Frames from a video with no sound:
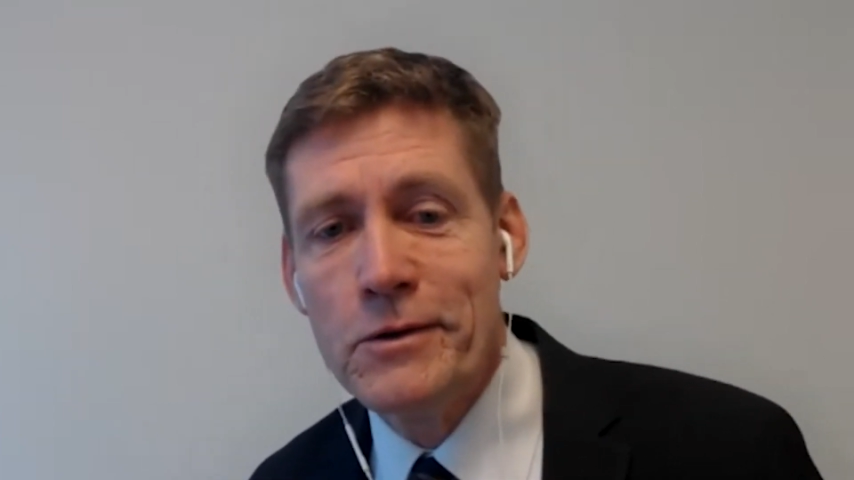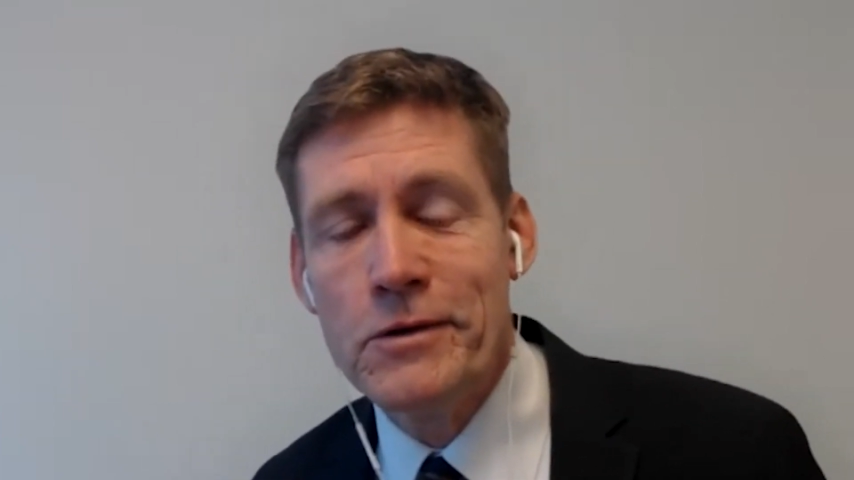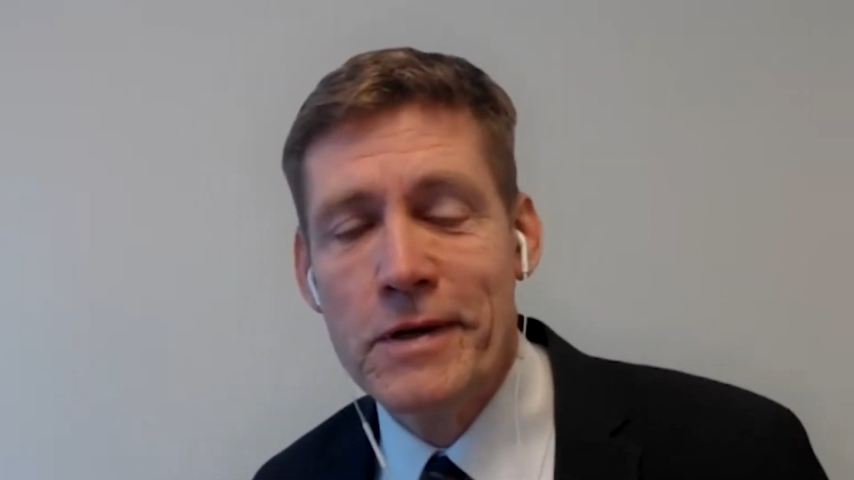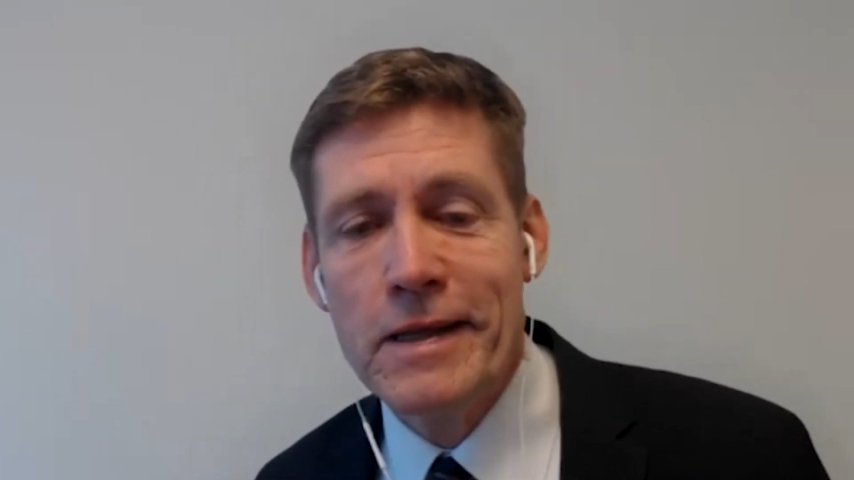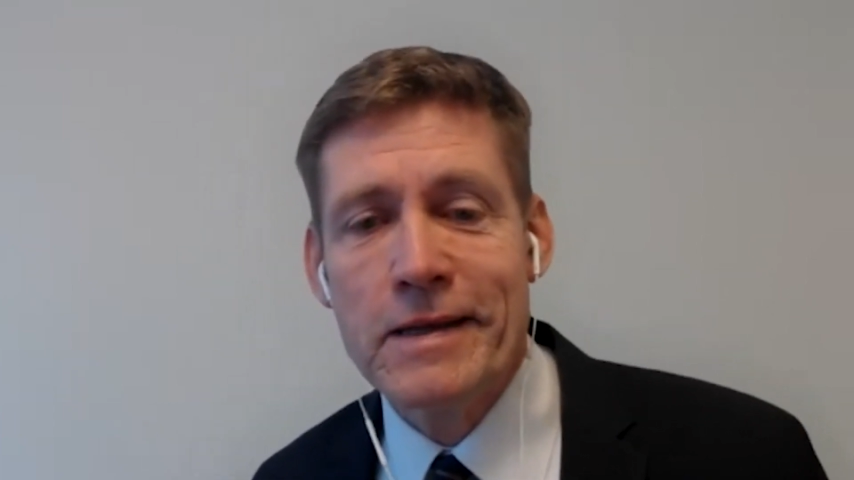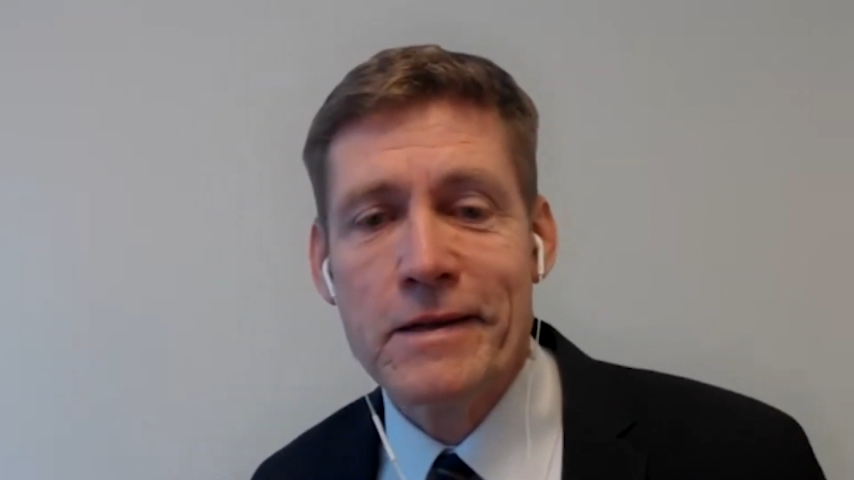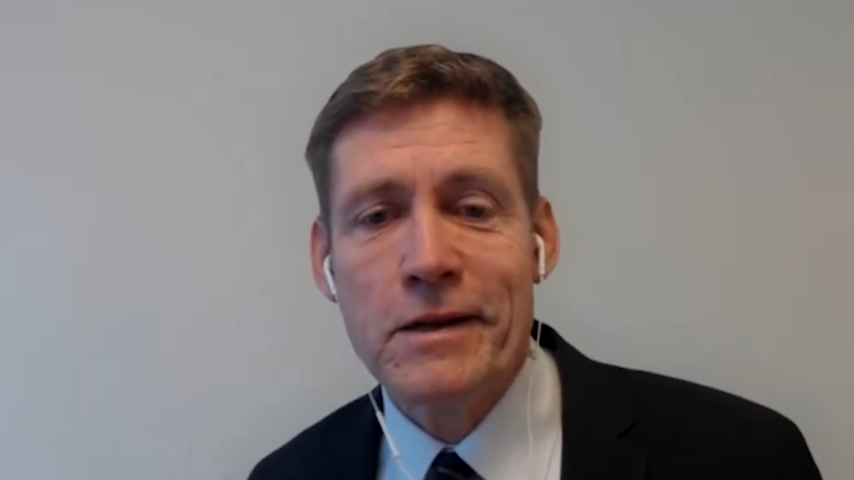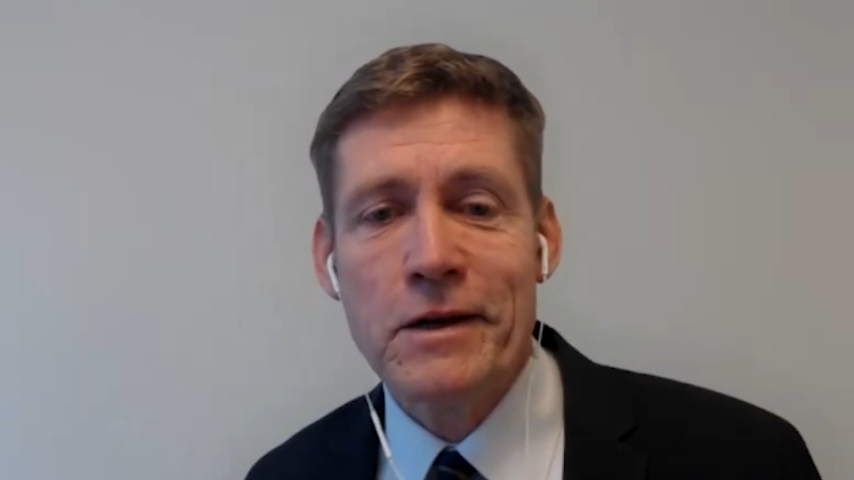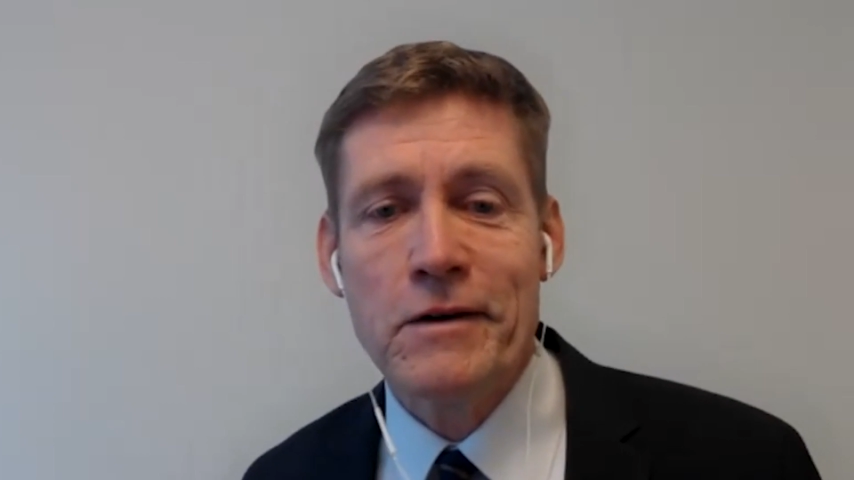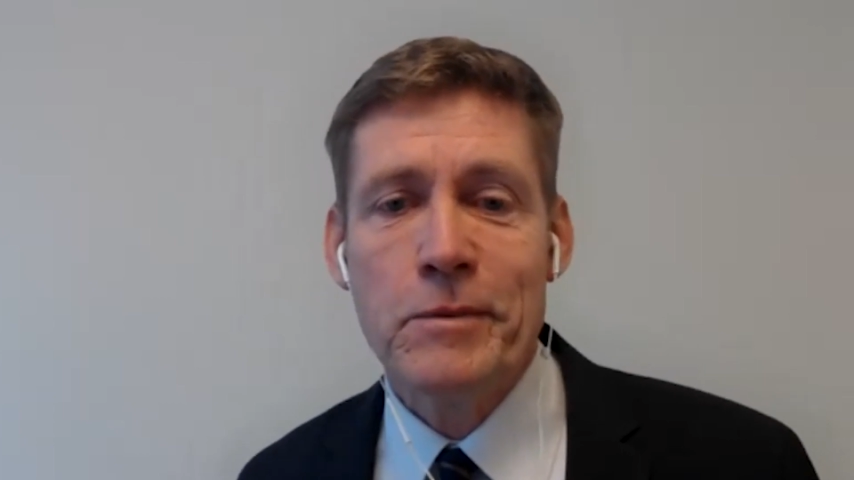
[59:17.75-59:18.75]
say there's
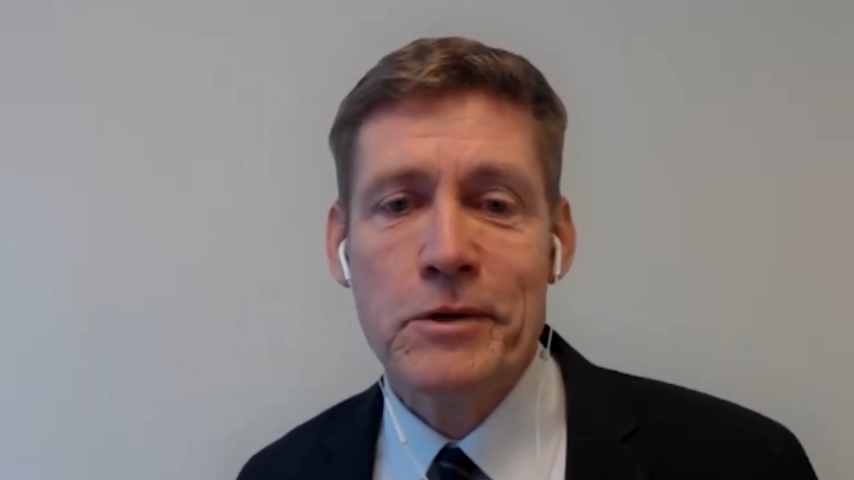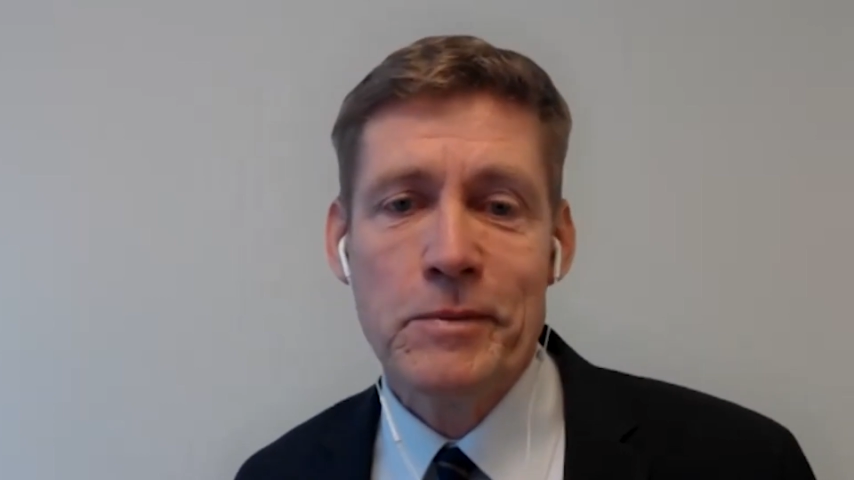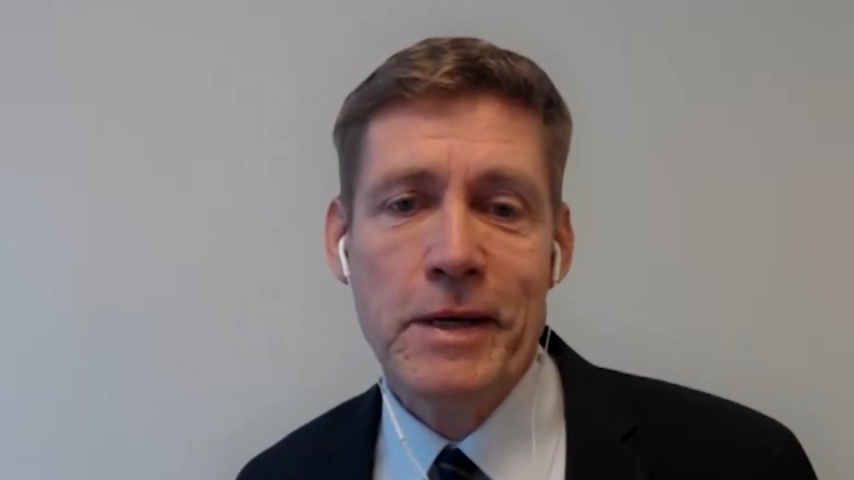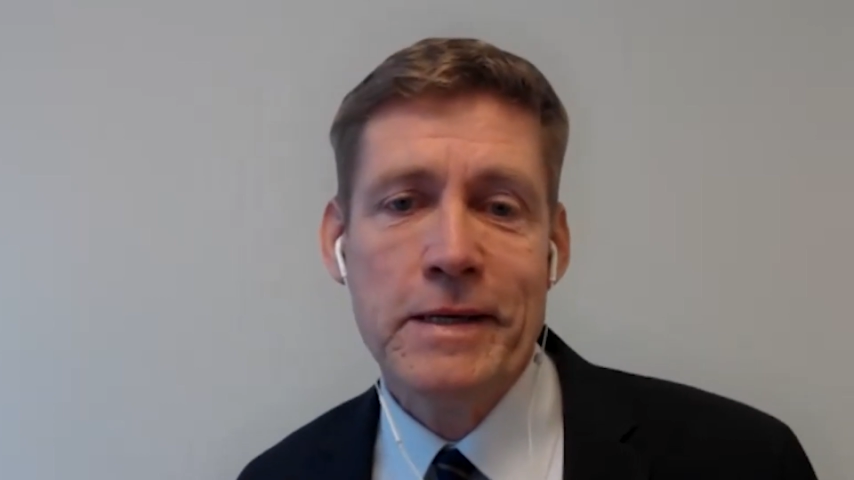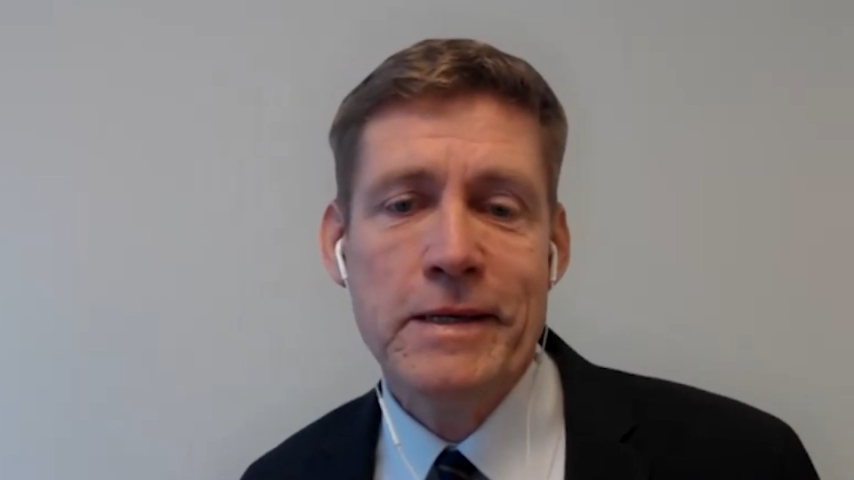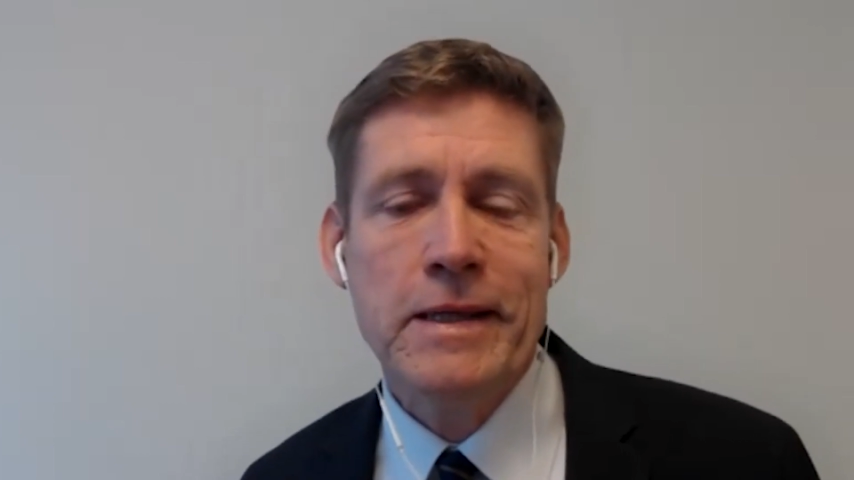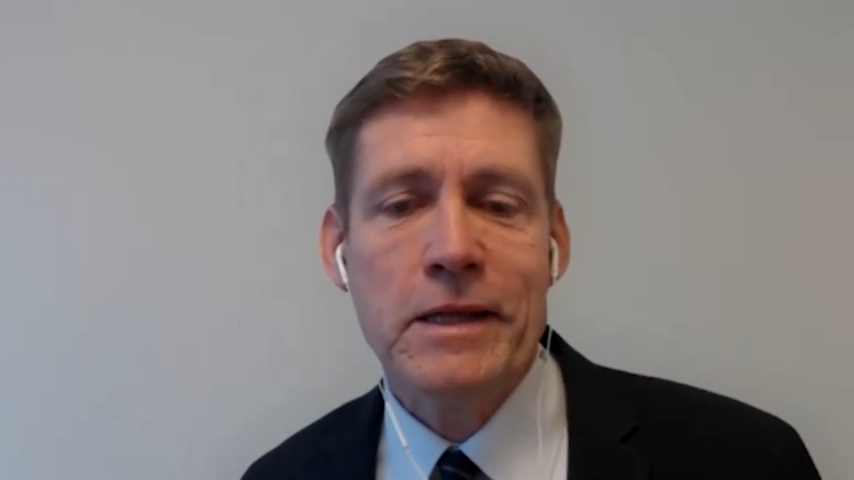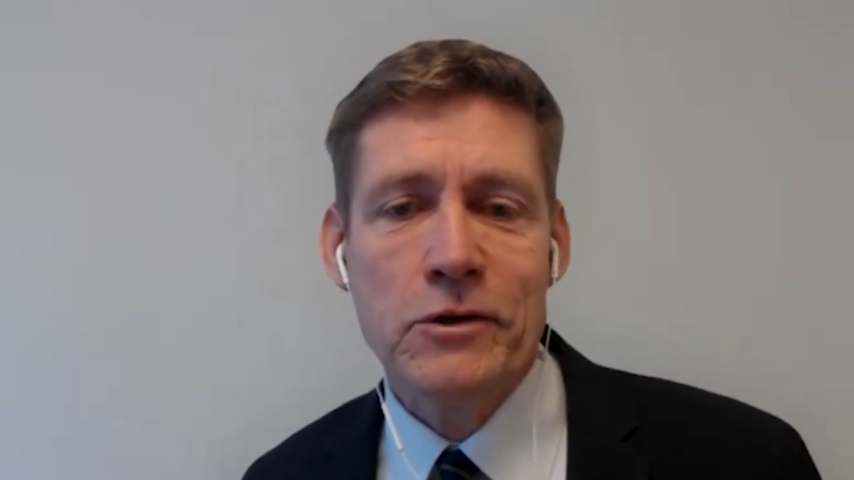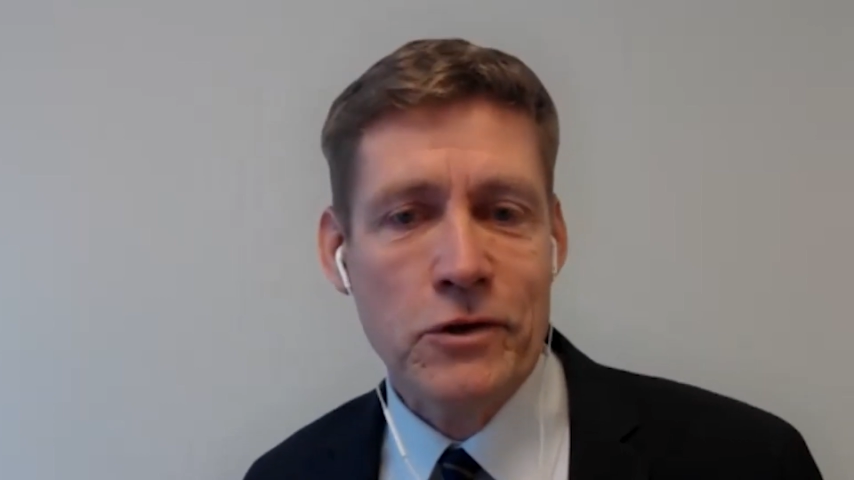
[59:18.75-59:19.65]
a lot of possibility that